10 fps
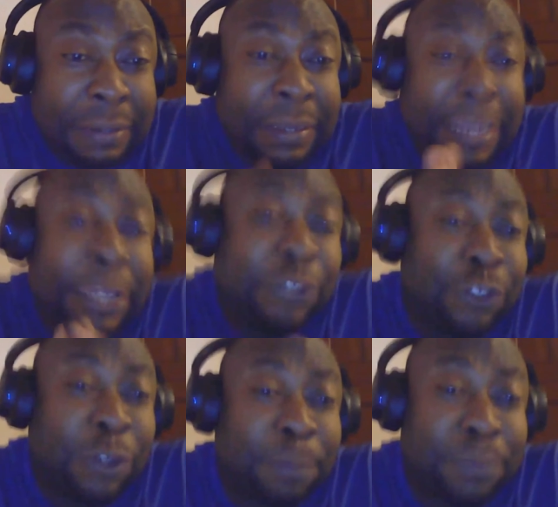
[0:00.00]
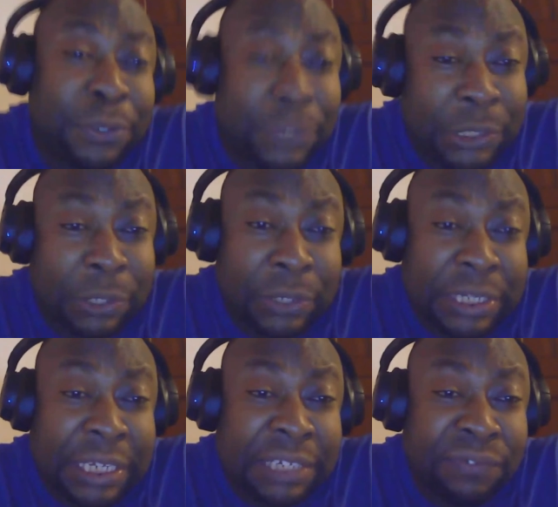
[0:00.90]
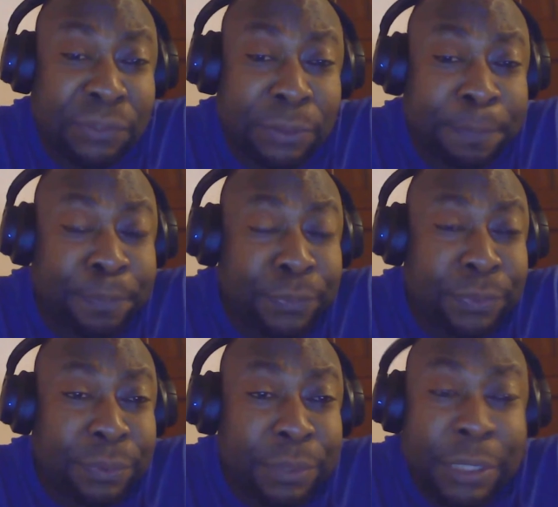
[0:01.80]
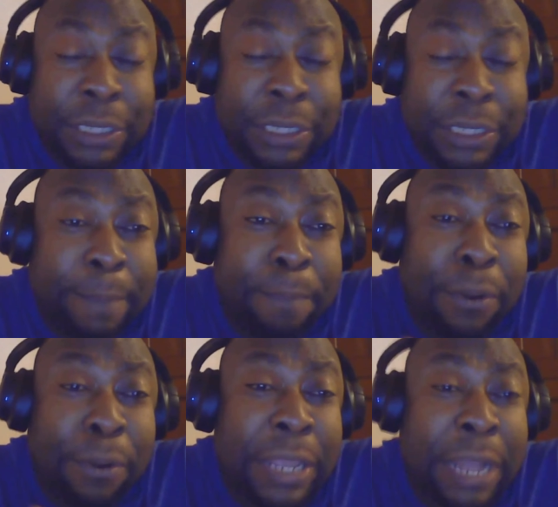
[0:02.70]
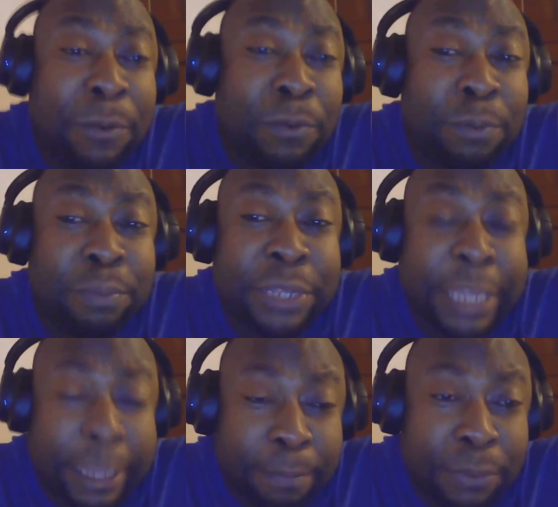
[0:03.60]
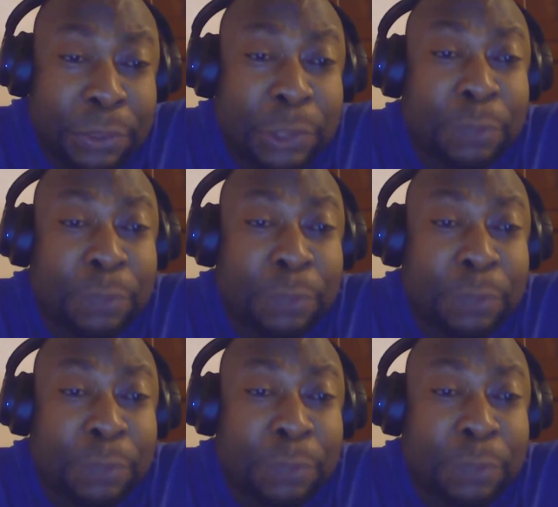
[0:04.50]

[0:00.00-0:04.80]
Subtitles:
a job, you're successful, the employer would be able to